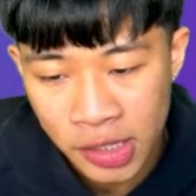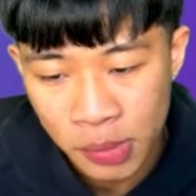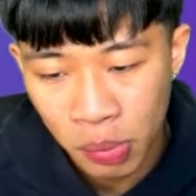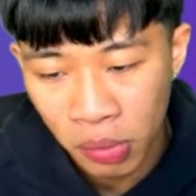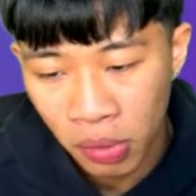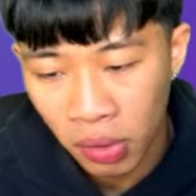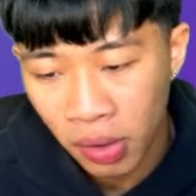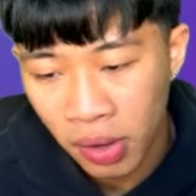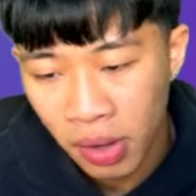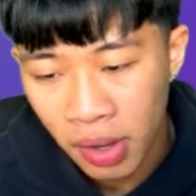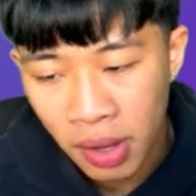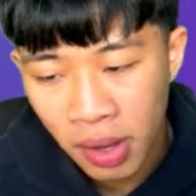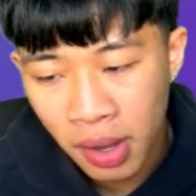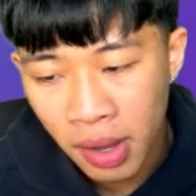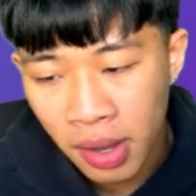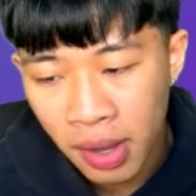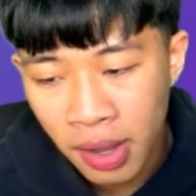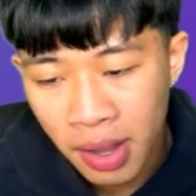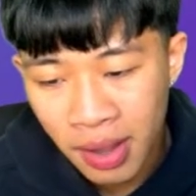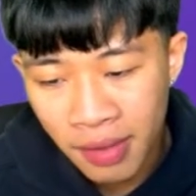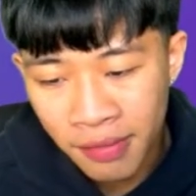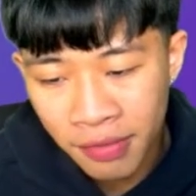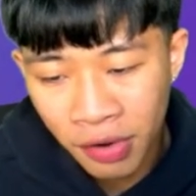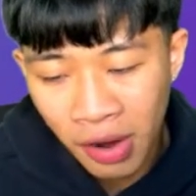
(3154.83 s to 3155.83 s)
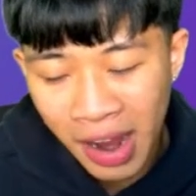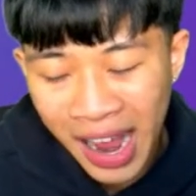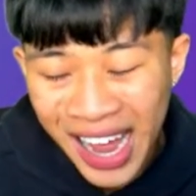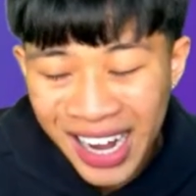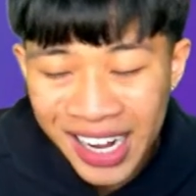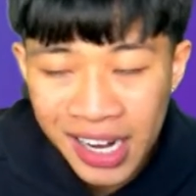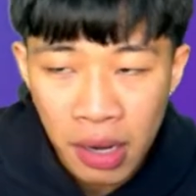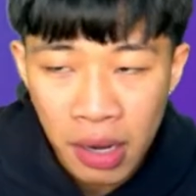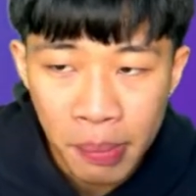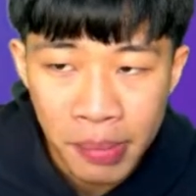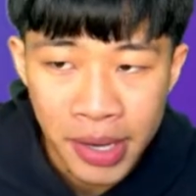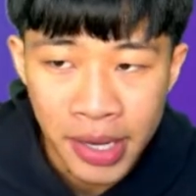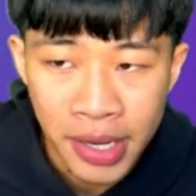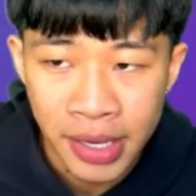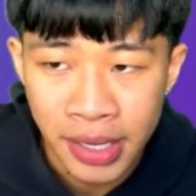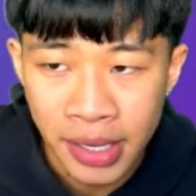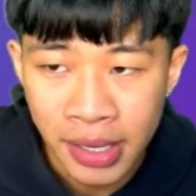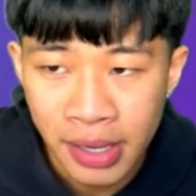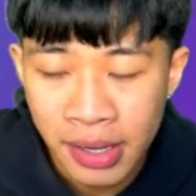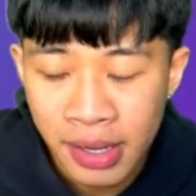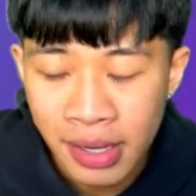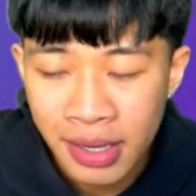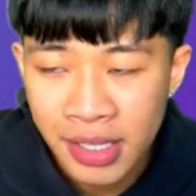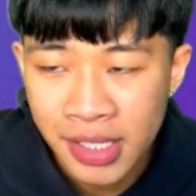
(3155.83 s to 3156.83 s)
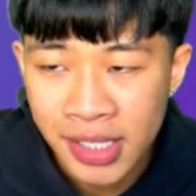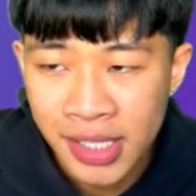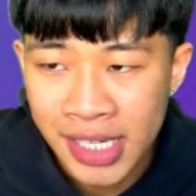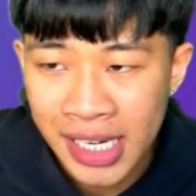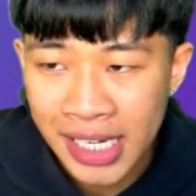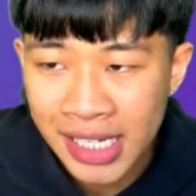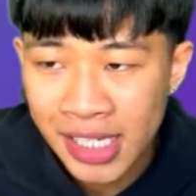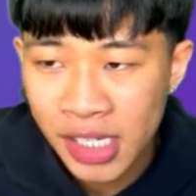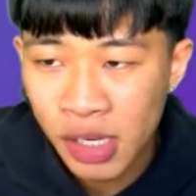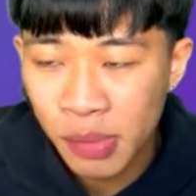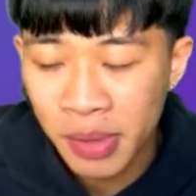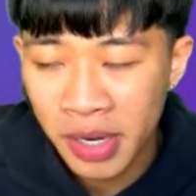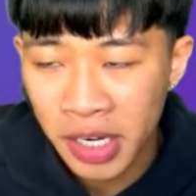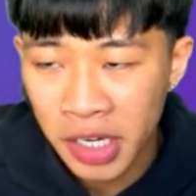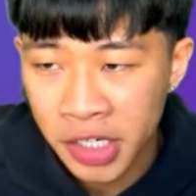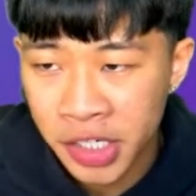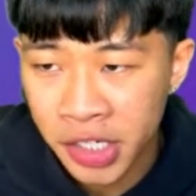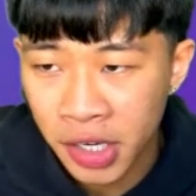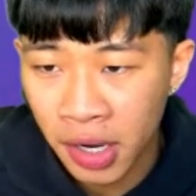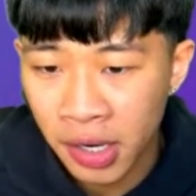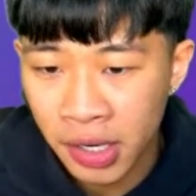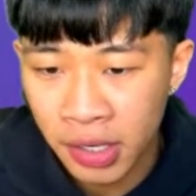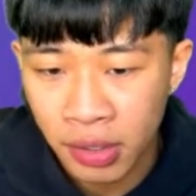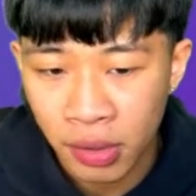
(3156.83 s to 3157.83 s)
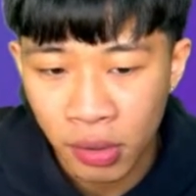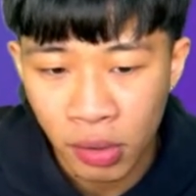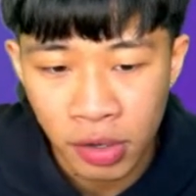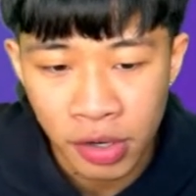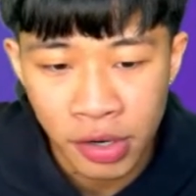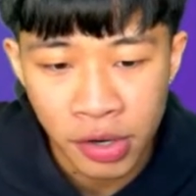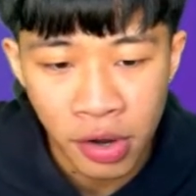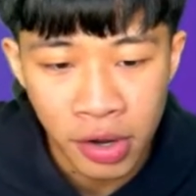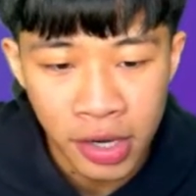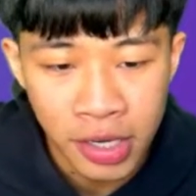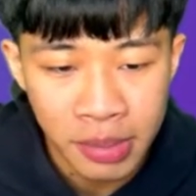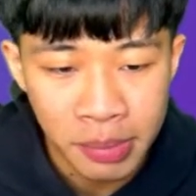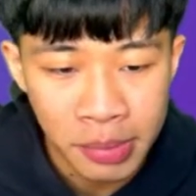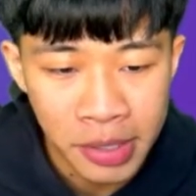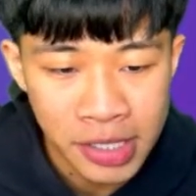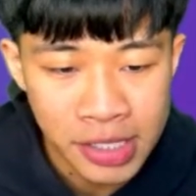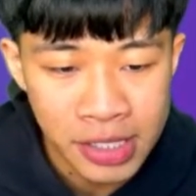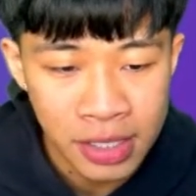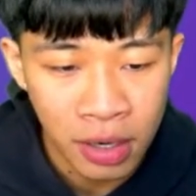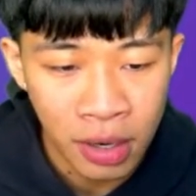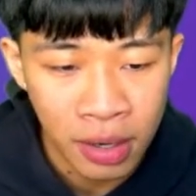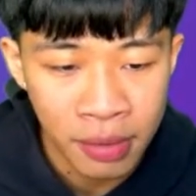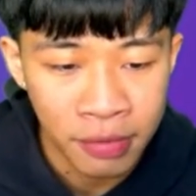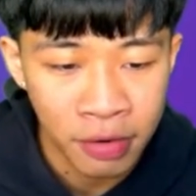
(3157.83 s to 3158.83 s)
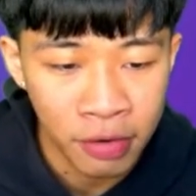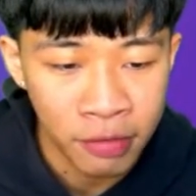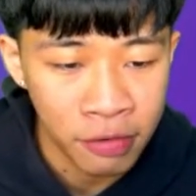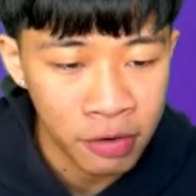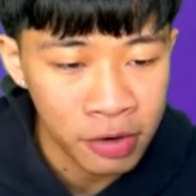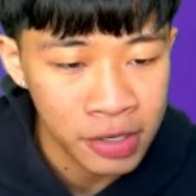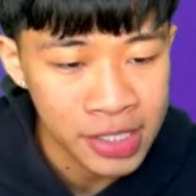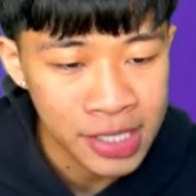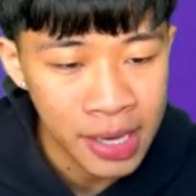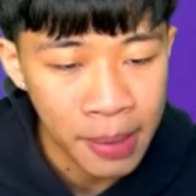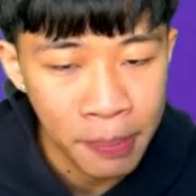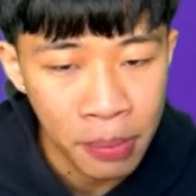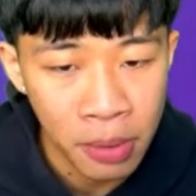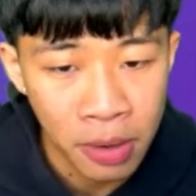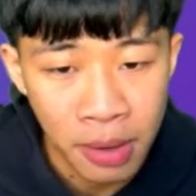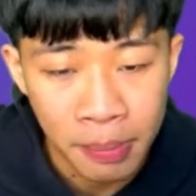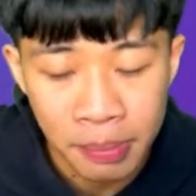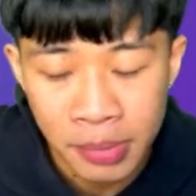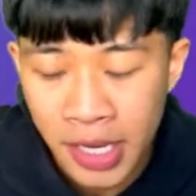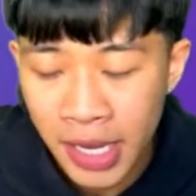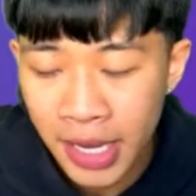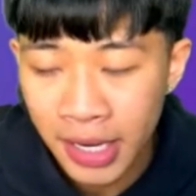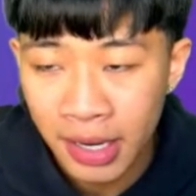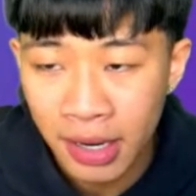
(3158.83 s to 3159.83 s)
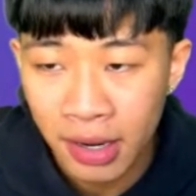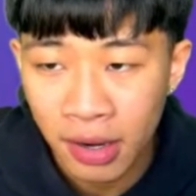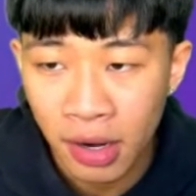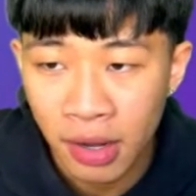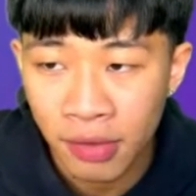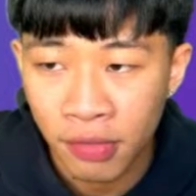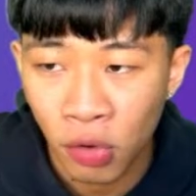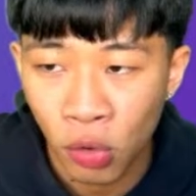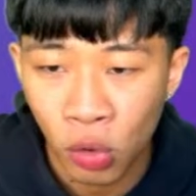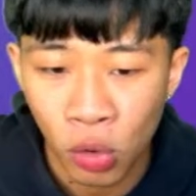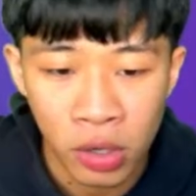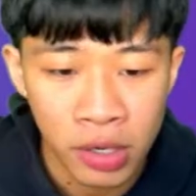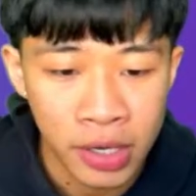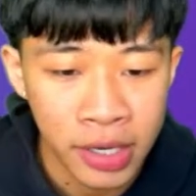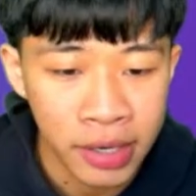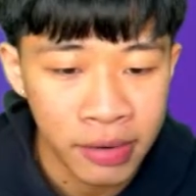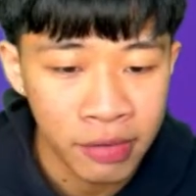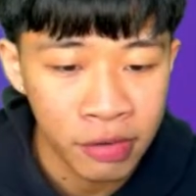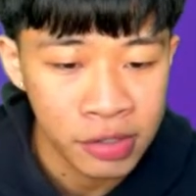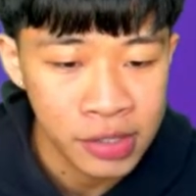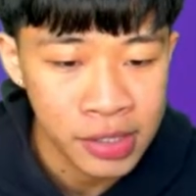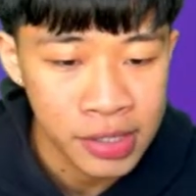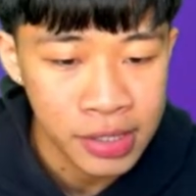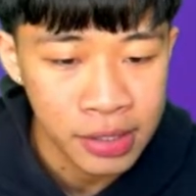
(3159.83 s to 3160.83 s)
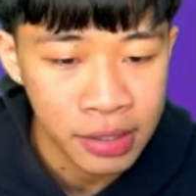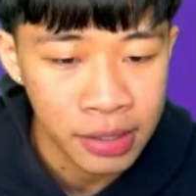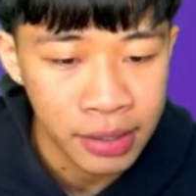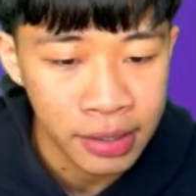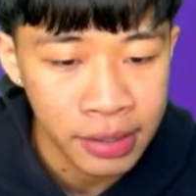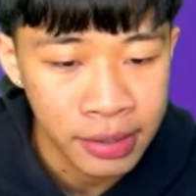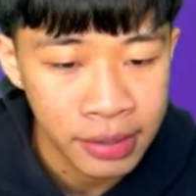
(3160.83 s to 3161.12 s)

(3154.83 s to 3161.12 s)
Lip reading: But if you're handing me 60 minutes Jota or 90 minutes Kluivert, for example, I'm taking Kluivert all day versus United.